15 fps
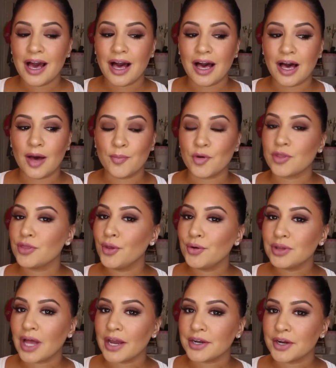um, with
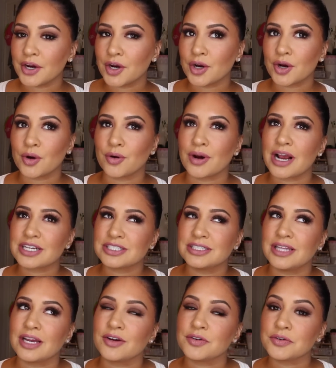no liner or actually
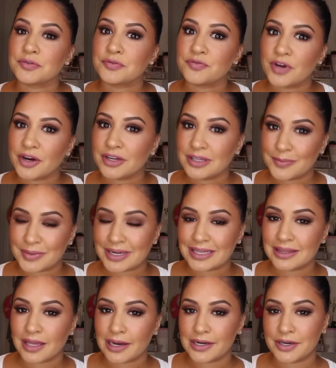like very
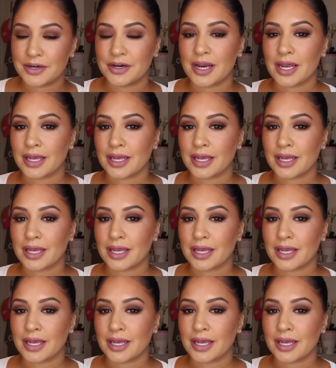limited liner